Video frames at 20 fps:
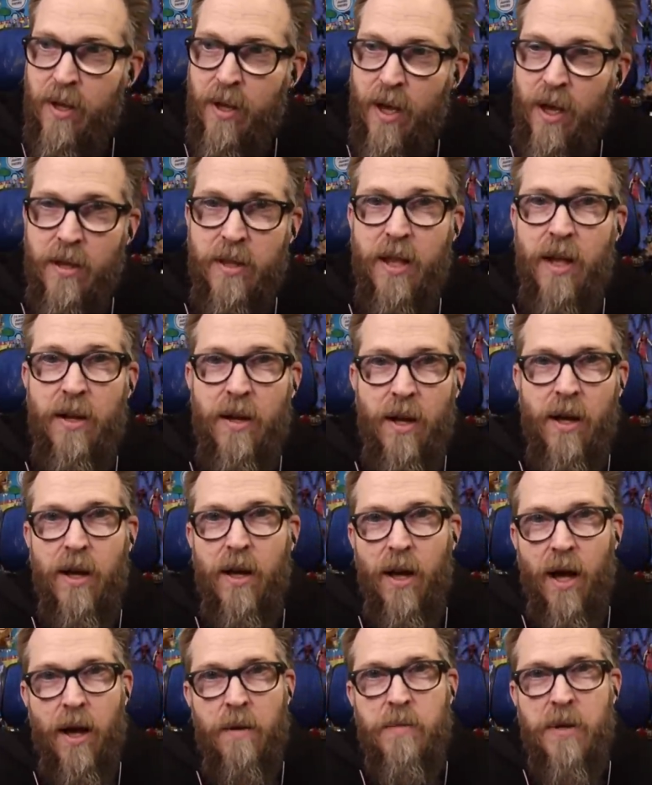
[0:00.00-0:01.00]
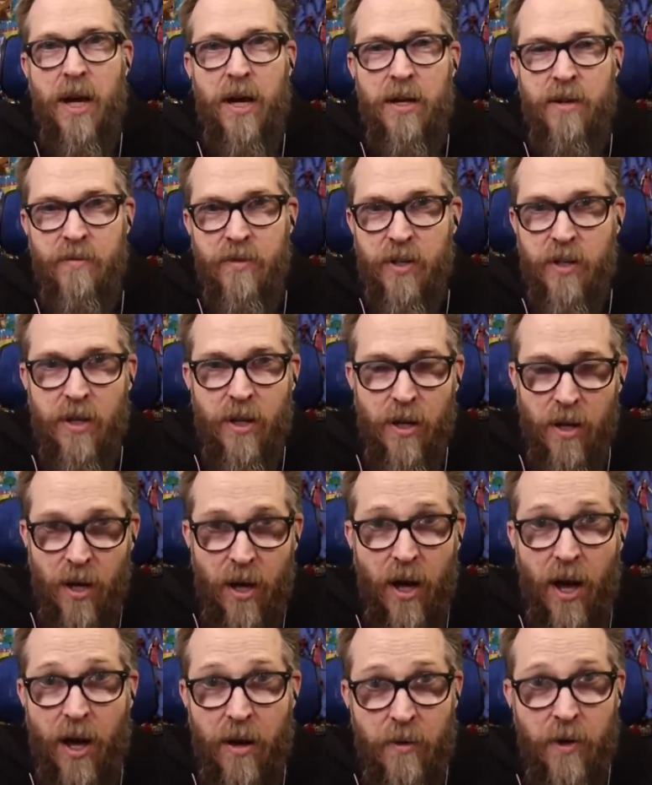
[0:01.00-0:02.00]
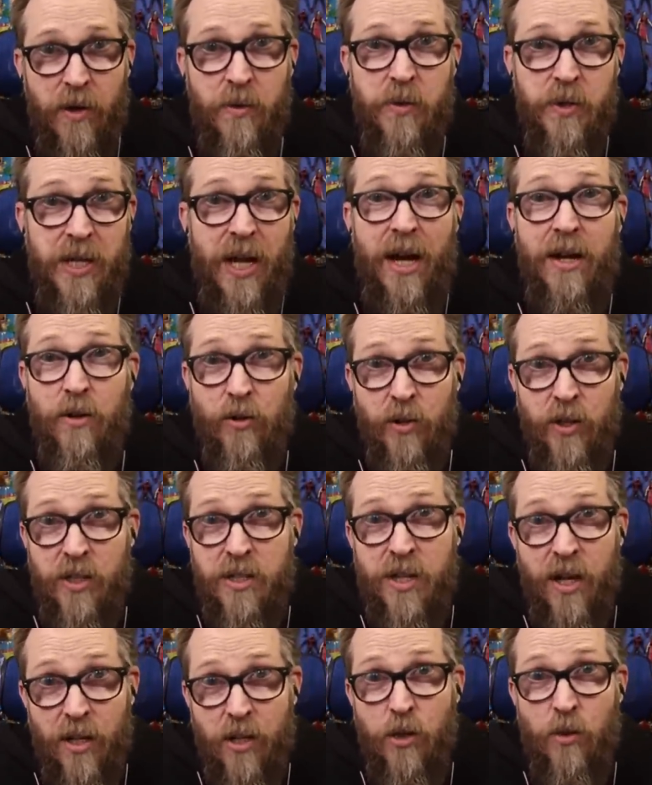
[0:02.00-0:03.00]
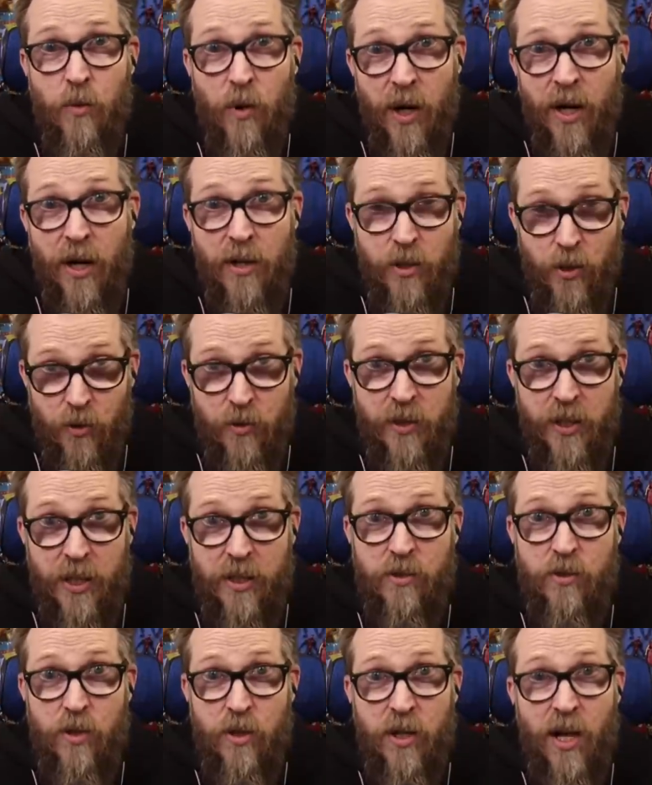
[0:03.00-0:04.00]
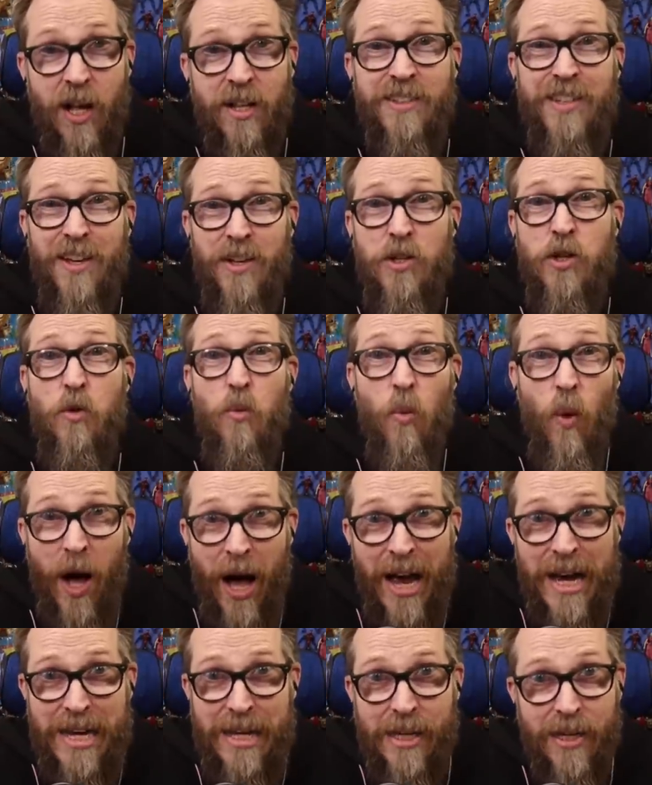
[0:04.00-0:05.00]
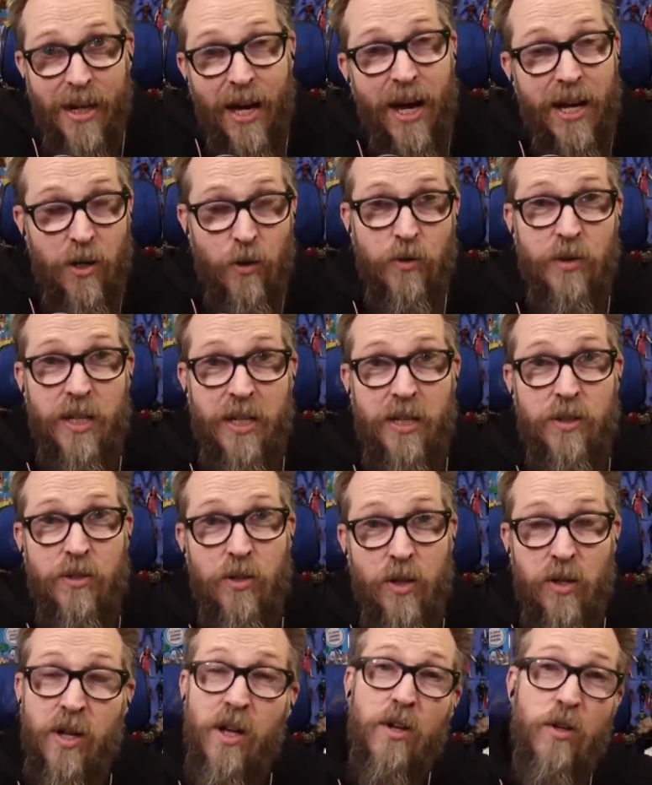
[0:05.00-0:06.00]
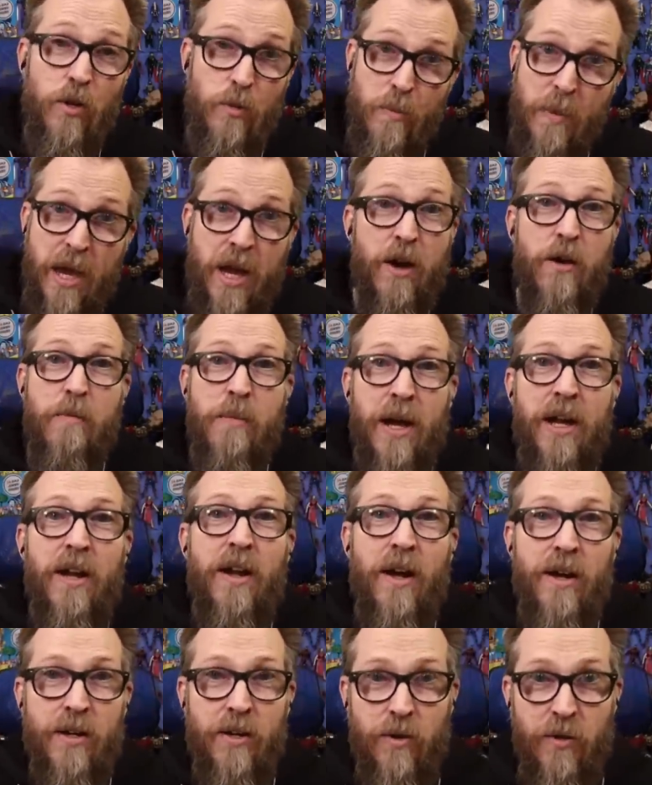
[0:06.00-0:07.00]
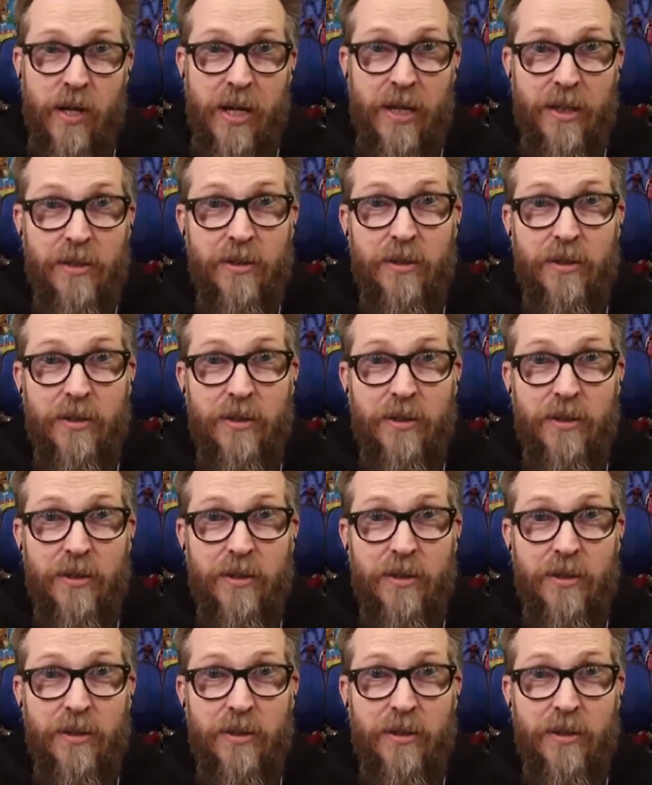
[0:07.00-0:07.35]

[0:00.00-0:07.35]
and then I'm not even, uh, I will not only tell you why I don't think it's good, I'll tell you why I don't think it's good. You may or may not agree.